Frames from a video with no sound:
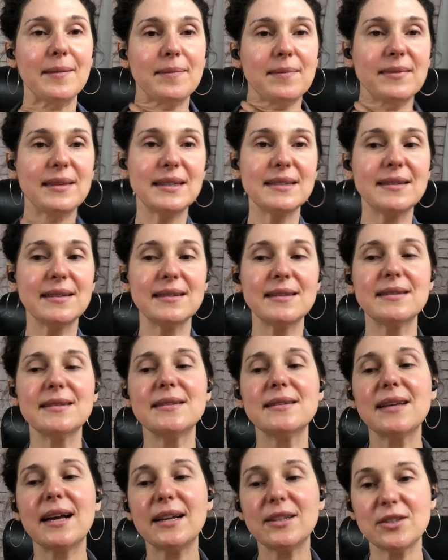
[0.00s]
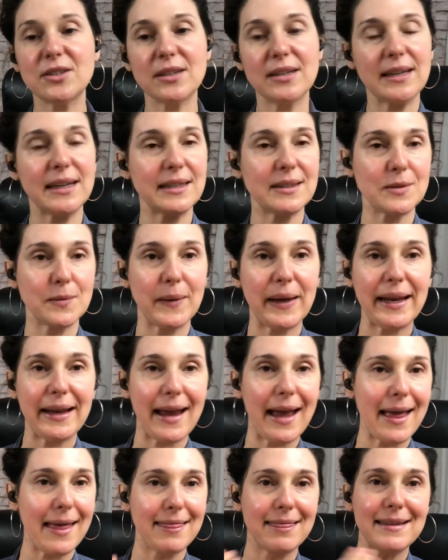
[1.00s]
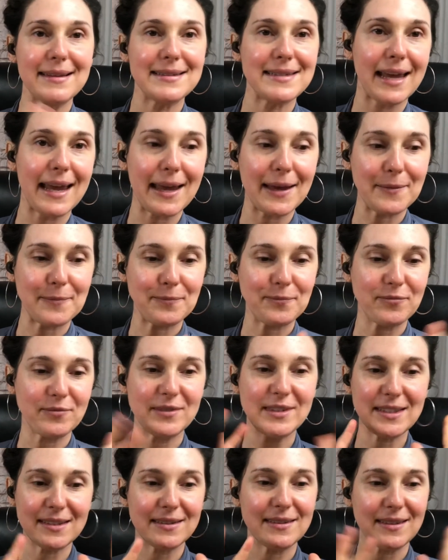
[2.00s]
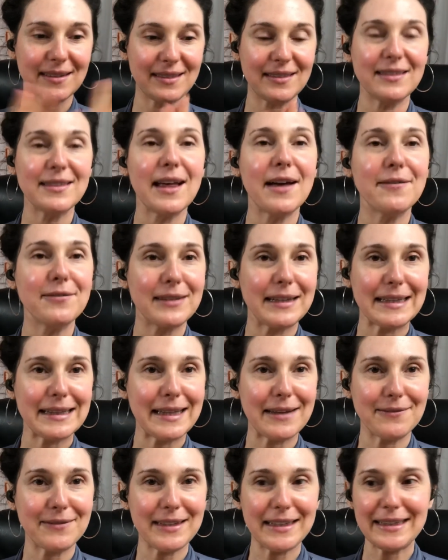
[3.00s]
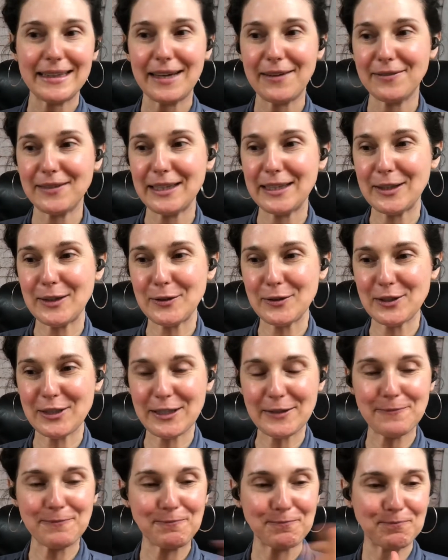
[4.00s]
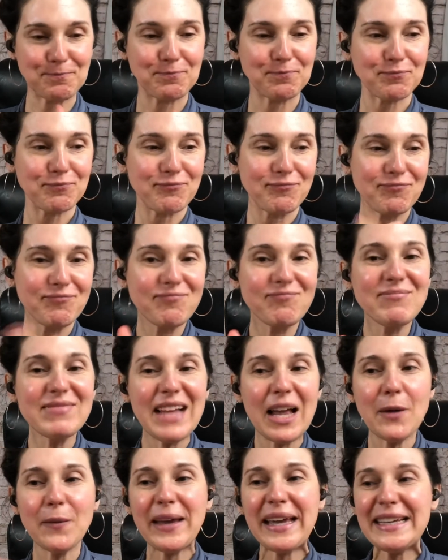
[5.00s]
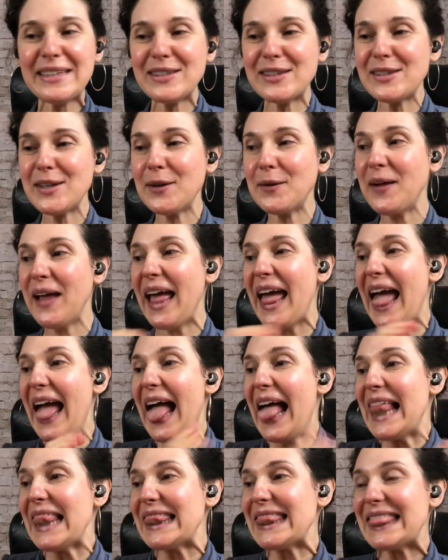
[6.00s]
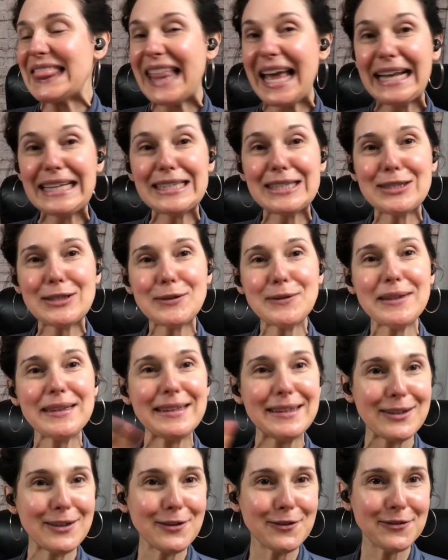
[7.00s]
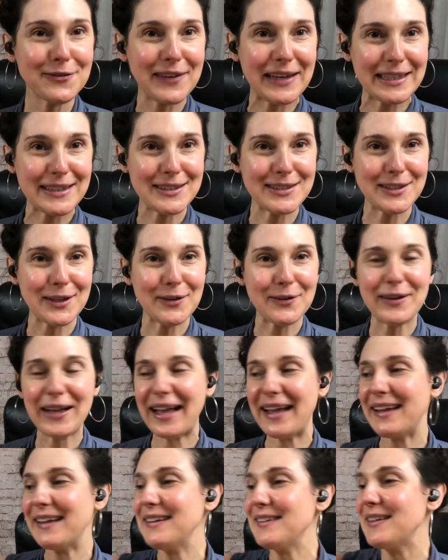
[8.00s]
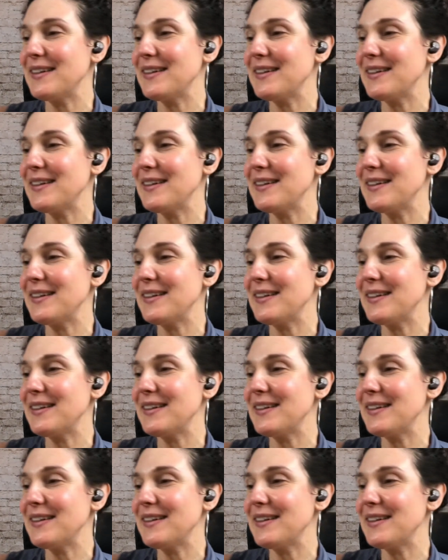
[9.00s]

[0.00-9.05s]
This is such a nice way to end the day. It's a lovely, lovely, lovely lotion. Okay, so let's do a little face yoga.